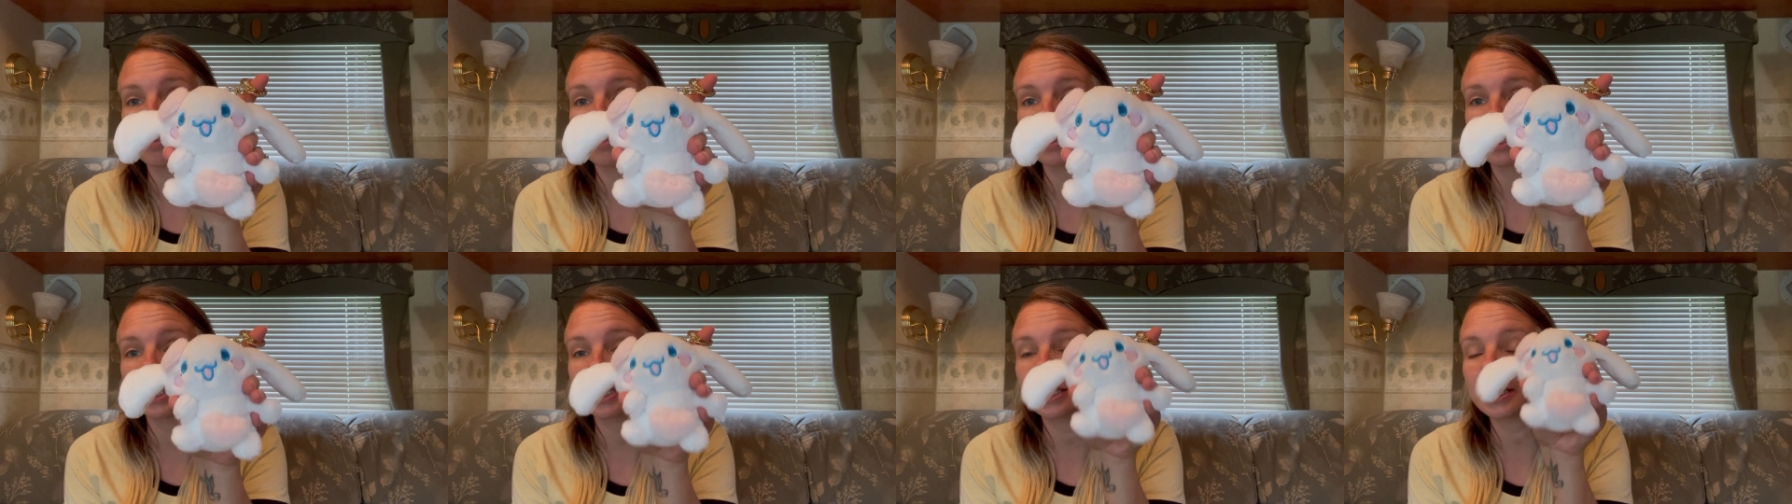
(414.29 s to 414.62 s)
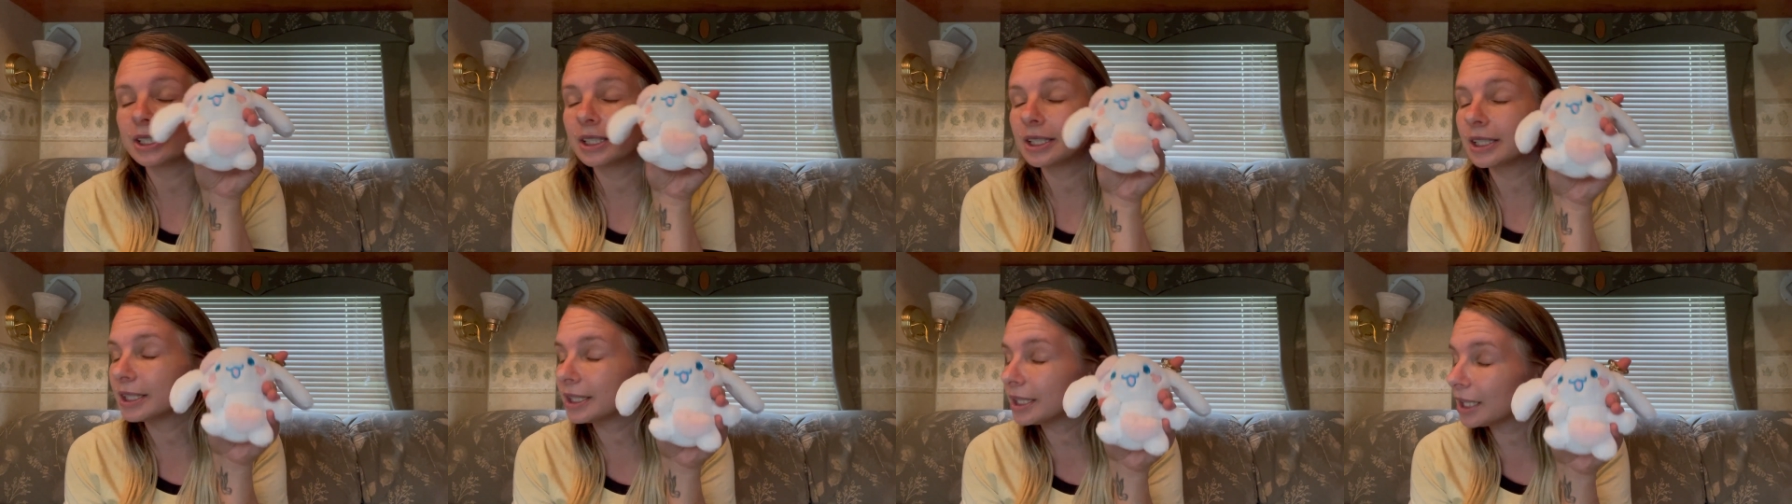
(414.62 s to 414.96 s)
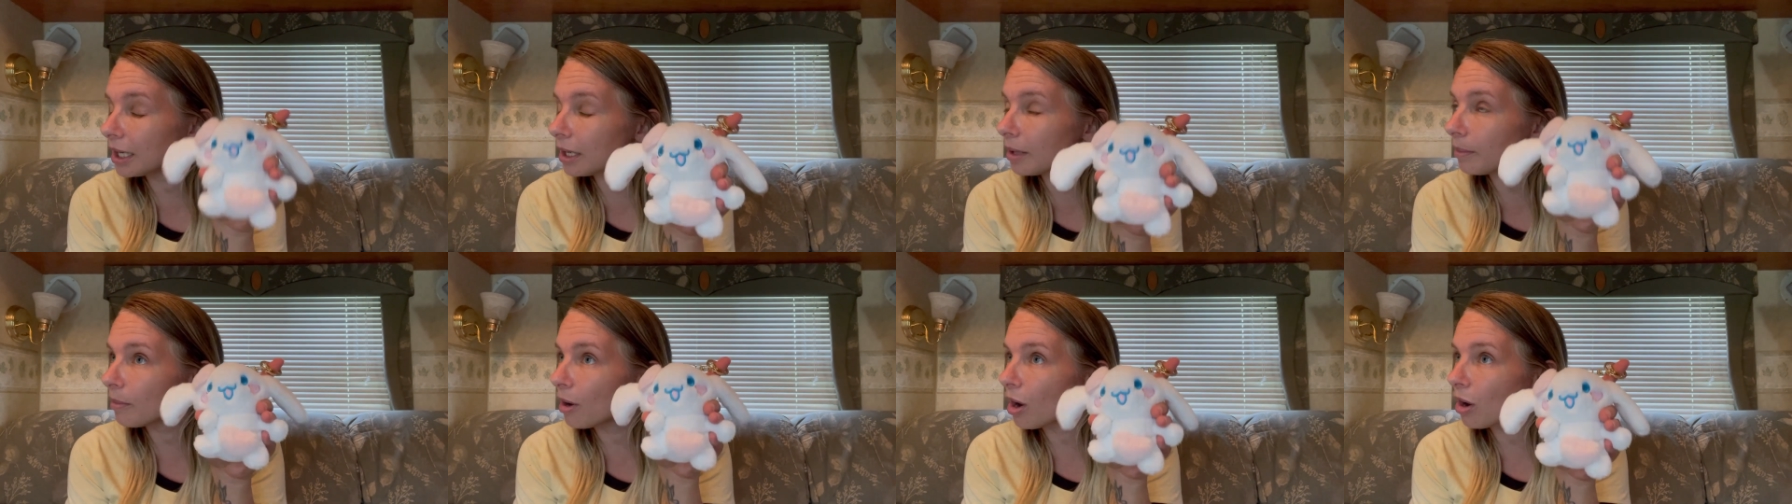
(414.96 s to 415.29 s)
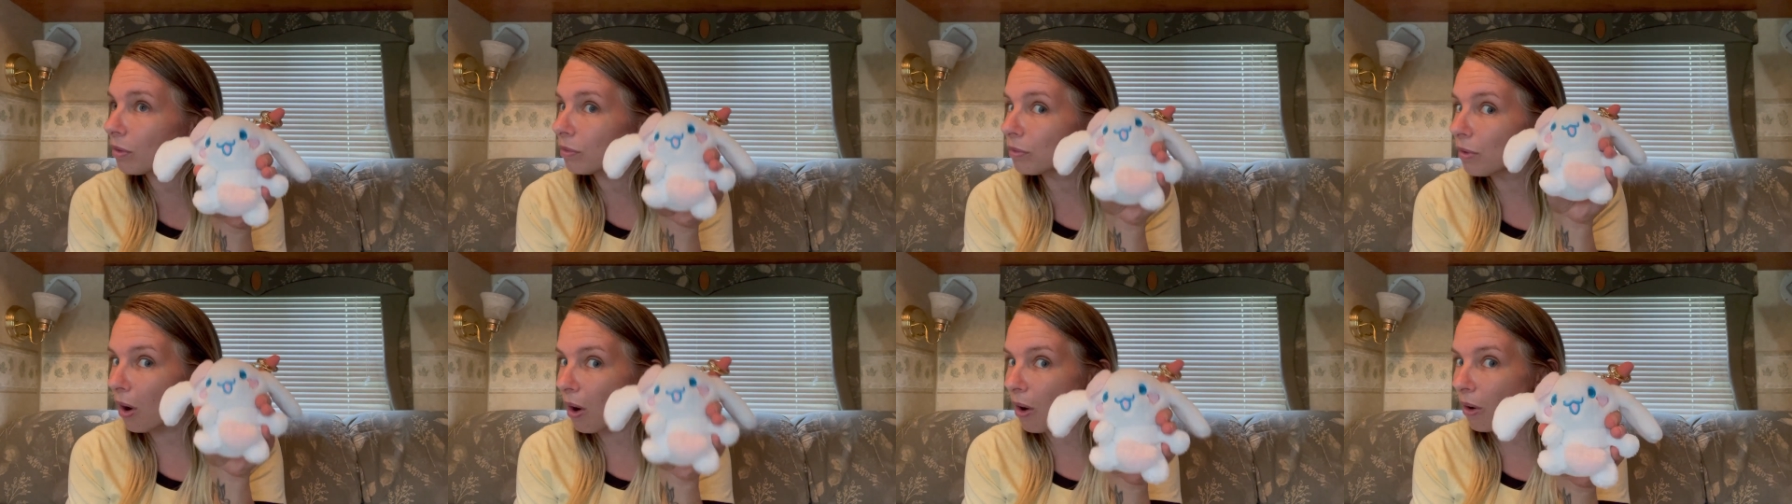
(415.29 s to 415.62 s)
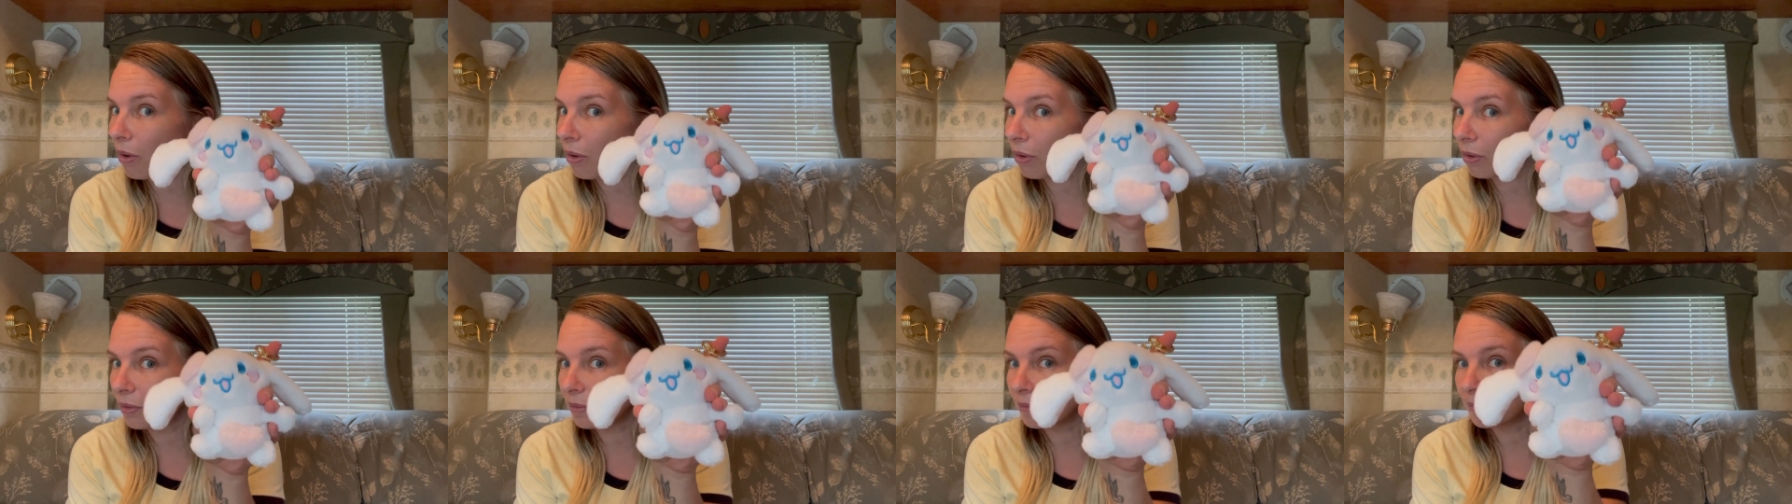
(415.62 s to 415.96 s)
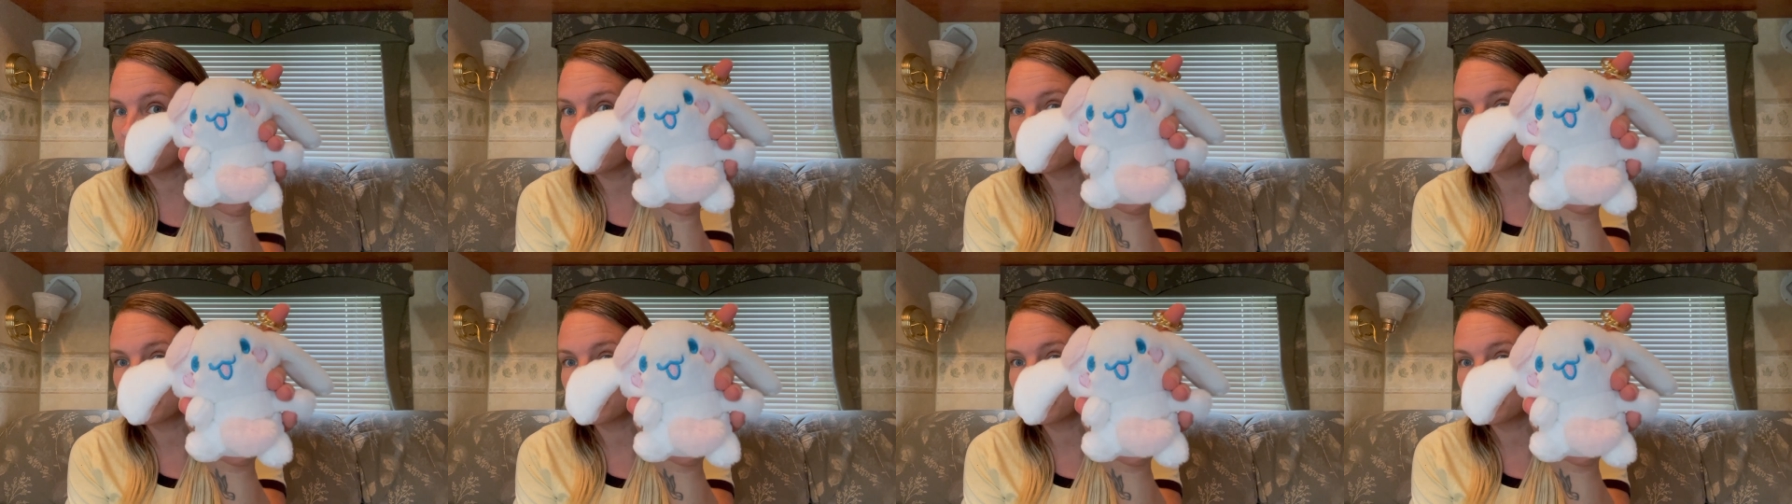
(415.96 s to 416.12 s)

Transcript: Cinnamoroll.